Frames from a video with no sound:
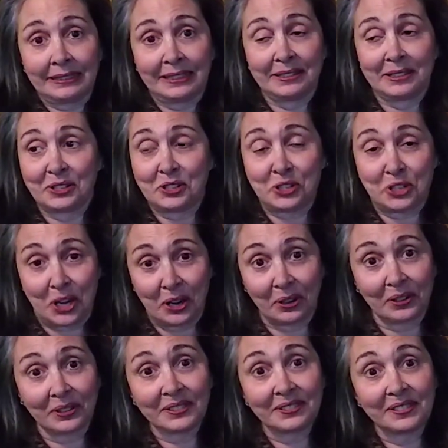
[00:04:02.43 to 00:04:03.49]
in this
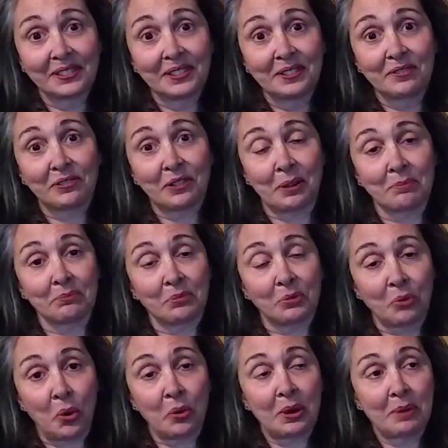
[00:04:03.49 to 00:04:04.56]
chair from
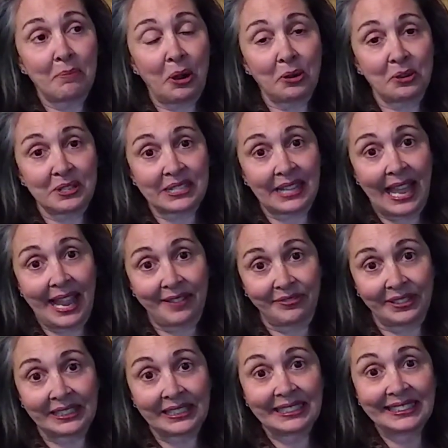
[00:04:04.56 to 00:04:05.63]
Rowan and Martin's
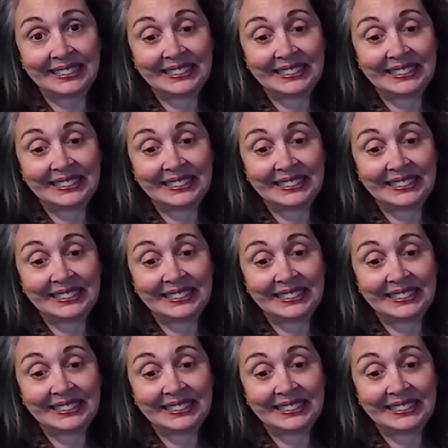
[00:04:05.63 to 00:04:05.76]
Laugh-In.